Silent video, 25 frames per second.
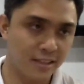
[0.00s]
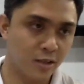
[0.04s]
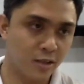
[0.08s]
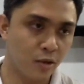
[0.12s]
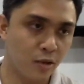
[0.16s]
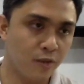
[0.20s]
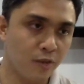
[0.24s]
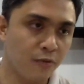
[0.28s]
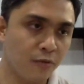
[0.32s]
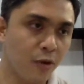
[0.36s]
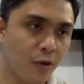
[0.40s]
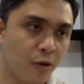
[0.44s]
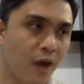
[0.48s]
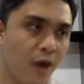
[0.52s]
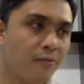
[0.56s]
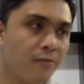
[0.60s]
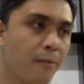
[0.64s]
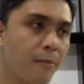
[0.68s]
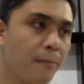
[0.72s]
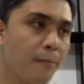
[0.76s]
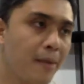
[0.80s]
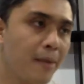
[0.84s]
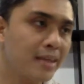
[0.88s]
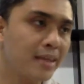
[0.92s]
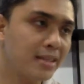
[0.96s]
So if you have a
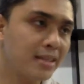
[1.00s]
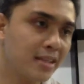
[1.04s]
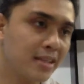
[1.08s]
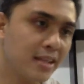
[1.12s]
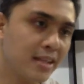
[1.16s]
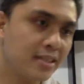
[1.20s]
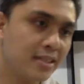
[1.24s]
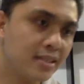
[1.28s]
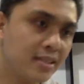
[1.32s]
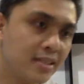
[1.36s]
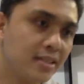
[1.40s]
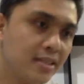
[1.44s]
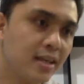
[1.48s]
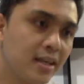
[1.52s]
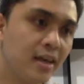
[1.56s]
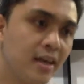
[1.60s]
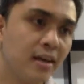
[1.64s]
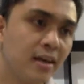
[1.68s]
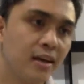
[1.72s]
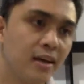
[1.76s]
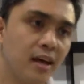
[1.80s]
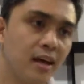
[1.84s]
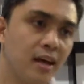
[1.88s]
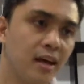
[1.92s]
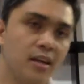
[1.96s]
business
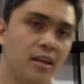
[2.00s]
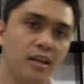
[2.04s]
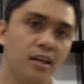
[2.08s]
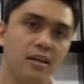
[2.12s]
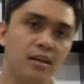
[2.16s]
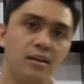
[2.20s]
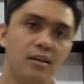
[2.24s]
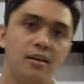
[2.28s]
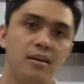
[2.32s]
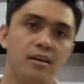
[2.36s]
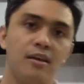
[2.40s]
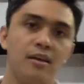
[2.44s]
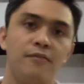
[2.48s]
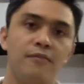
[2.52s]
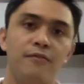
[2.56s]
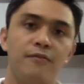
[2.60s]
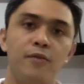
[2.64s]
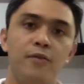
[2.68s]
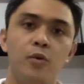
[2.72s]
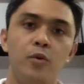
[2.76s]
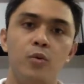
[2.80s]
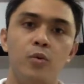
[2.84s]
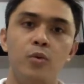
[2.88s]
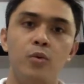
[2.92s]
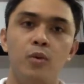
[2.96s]
and if
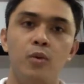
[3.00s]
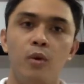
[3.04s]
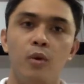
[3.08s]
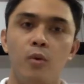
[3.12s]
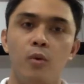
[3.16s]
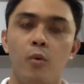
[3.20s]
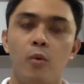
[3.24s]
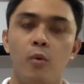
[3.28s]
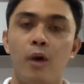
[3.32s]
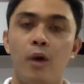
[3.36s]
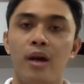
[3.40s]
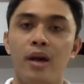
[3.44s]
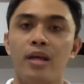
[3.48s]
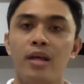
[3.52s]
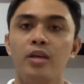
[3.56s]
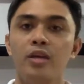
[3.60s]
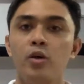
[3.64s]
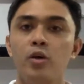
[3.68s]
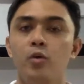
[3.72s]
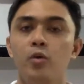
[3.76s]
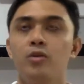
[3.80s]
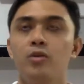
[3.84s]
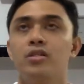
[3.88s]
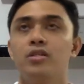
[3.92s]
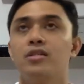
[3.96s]
you want to
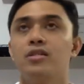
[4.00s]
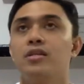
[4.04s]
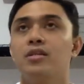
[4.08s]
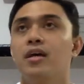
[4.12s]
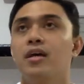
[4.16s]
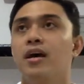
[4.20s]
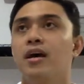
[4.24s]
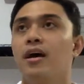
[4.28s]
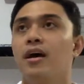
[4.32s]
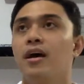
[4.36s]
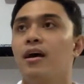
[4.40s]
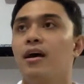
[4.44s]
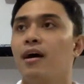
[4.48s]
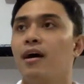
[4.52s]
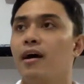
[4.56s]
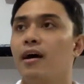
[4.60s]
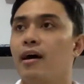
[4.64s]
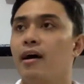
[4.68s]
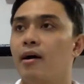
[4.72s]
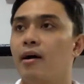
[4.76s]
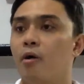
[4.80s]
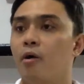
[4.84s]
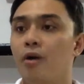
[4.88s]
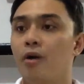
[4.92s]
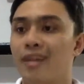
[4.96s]
use
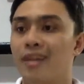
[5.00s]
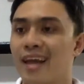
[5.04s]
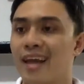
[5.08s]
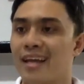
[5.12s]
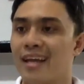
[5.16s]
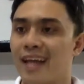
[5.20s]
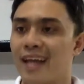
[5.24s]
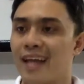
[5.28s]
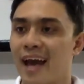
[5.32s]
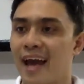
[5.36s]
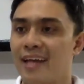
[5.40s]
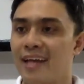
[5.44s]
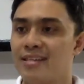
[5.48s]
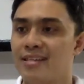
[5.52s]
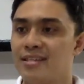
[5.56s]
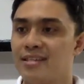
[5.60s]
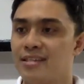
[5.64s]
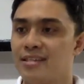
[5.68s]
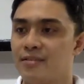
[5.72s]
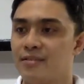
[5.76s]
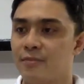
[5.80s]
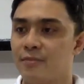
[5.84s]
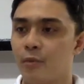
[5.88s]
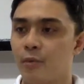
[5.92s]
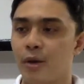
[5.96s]
online
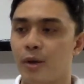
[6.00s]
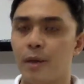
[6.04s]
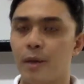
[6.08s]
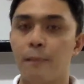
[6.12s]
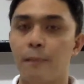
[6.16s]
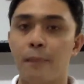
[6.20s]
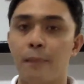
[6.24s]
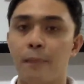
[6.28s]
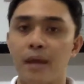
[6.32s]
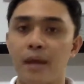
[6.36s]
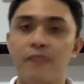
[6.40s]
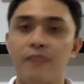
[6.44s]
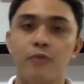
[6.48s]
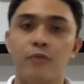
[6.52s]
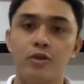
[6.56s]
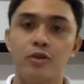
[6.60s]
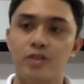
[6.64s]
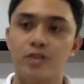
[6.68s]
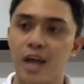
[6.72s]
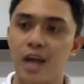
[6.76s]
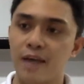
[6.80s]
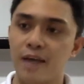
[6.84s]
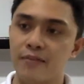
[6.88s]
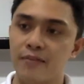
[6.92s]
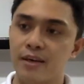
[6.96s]
ads, if you want to pay for
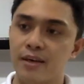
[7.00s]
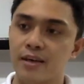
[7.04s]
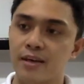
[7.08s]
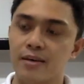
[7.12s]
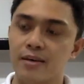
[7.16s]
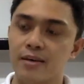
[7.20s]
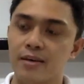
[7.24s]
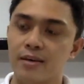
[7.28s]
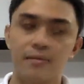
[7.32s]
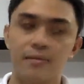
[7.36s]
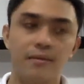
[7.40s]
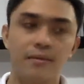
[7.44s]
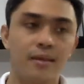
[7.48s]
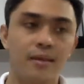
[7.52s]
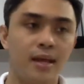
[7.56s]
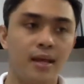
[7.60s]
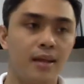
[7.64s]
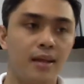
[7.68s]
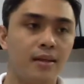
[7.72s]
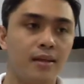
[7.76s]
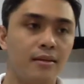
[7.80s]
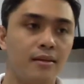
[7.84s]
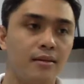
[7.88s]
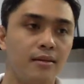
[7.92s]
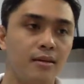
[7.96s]
traffic,
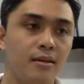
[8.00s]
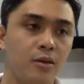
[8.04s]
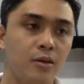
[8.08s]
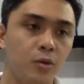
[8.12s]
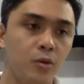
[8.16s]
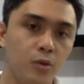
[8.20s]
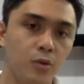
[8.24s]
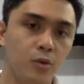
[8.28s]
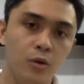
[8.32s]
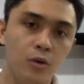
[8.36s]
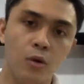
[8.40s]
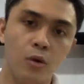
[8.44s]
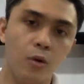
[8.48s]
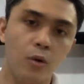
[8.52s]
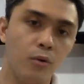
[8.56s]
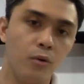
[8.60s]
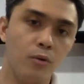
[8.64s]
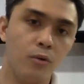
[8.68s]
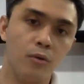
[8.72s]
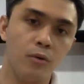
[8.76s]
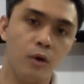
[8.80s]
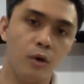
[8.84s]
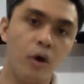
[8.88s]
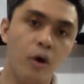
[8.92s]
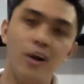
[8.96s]
then you
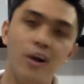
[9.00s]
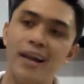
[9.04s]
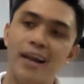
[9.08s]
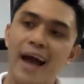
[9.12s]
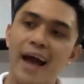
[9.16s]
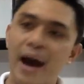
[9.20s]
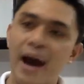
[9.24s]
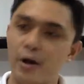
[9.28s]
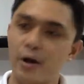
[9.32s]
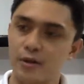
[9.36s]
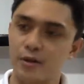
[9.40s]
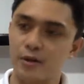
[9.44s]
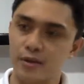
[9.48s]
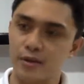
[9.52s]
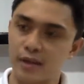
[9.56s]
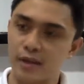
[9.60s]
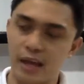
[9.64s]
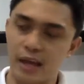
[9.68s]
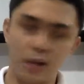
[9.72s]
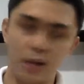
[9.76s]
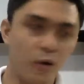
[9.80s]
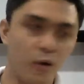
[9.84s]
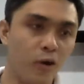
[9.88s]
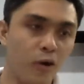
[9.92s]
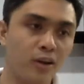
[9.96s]
go all out
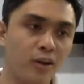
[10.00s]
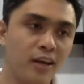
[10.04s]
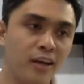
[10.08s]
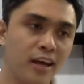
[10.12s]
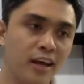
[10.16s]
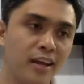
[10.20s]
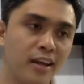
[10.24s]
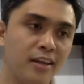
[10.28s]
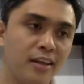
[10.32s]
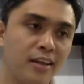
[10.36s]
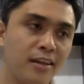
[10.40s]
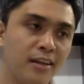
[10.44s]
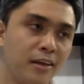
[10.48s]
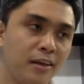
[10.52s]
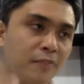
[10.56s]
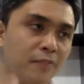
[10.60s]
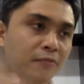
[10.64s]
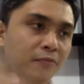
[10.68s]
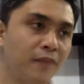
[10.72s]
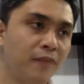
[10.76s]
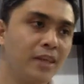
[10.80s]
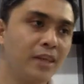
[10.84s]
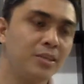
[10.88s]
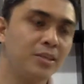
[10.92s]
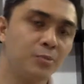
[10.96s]
and all in
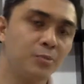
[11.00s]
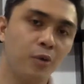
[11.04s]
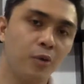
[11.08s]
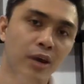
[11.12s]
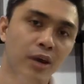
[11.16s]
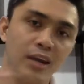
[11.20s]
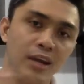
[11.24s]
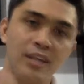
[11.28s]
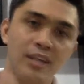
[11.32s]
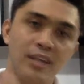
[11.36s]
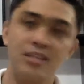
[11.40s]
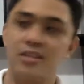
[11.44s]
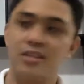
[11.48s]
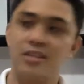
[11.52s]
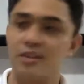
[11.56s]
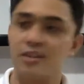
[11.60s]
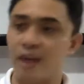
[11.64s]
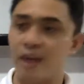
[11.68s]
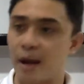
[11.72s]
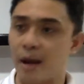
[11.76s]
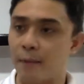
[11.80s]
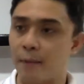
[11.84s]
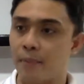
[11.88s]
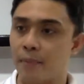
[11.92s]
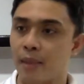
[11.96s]
Facebook and
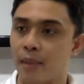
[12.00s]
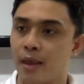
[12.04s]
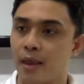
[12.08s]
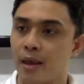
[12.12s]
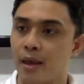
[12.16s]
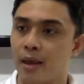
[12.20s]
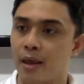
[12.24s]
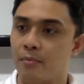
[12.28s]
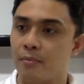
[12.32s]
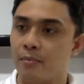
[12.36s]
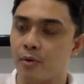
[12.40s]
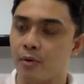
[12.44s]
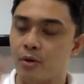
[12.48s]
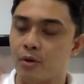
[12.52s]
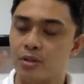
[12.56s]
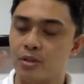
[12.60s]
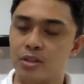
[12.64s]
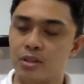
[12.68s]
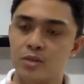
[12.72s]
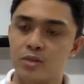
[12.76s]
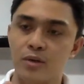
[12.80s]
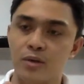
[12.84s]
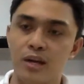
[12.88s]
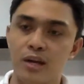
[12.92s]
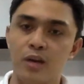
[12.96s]
Instagram, because
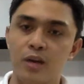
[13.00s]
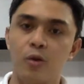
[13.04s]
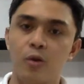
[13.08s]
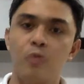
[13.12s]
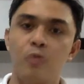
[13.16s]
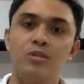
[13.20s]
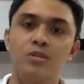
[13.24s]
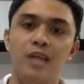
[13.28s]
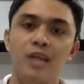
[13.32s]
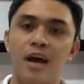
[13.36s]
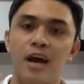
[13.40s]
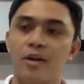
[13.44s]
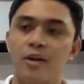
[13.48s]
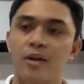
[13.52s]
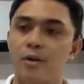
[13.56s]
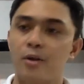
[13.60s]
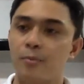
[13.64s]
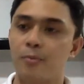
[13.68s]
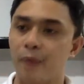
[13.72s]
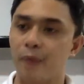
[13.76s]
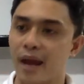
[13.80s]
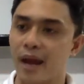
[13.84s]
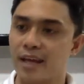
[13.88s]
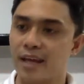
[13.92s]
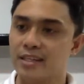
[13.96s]
it's really grossly
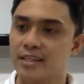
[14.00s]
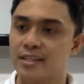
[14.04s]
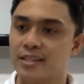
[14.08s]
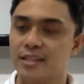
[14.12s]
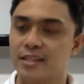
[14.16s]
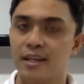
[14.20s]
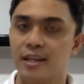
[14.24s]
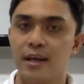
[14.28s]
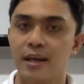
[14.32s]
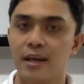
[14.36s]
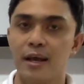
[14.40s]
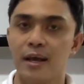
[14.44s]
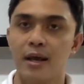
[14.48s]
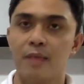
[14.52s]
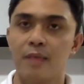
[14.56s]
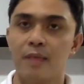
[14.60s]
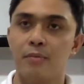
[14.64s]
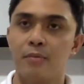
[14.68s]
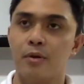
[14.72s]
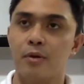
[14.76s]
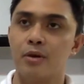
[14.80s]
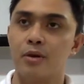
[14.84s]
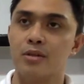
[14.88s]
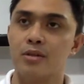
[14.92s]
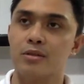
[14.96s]
underpriced,
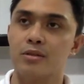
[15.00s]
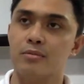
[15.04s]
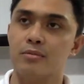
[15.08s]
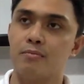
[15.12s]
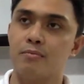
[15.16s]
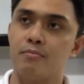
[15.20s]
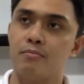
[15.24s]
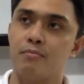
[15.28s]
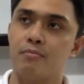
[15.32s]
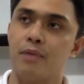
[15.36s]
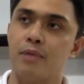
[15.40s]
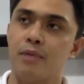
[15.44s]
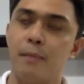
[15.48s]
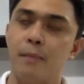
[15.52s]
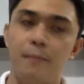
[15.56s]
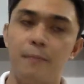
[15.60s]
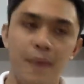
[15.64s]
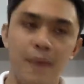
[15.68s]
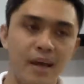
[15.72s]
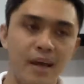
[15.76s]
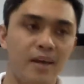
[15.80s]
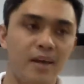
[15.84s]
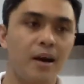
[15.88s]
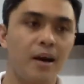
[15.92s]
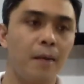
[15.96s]
because the
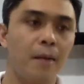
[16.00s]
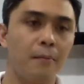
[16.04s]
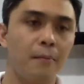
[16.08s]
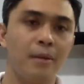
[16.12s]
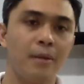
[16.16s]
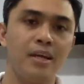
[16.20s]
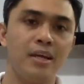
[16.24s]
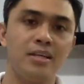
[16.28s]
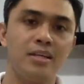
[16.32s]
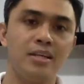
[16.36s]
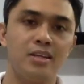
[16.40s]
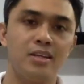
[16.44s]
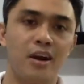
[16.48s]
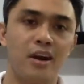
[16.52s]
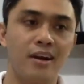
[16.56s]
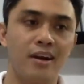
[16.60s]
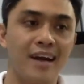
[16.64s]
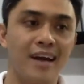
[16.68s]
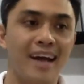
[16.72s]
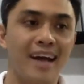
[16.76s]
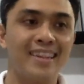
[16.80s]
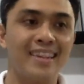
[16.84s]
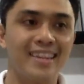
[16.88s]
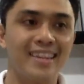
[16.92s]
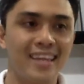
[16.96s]
big companies are
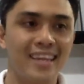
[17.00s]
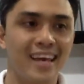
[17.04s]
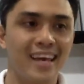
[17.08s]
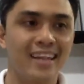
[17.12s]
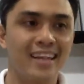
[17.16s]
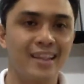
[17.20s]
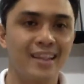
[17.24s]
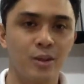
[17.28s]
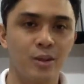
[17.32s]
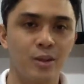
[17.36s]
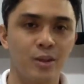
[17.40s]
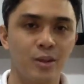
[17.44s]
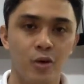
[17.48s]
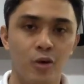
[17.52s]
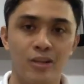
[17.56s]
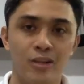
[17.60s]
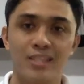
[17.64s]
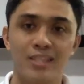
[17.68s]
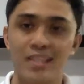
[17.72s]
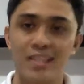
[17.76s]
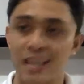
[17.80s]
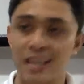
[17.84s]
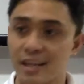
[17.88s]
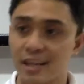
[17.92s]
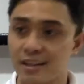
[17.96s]
not yet
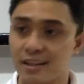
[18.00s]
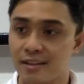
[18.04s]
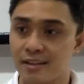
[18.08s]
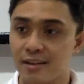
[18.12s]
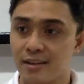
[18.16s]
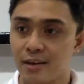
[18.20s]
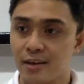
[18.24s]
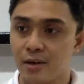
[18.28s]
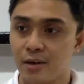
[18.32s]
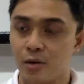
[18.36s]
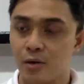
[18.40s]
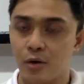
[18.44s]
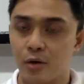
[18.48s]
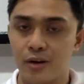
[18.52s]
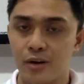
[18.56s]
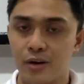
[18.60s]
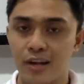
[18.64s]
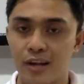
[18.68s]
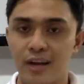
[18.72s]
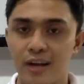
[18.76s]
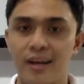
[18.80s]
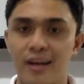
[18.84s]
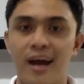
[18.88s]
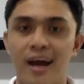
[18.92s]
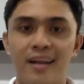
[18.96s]
noticing it, or
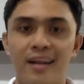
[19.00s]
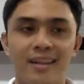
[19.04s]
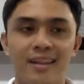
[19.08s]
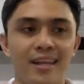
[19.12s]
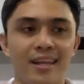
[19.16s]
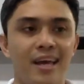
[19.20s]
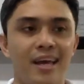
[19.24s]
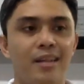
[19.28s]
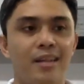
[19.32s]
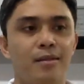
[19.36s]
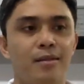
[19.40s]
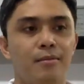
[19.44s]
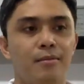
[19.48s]
they're not yet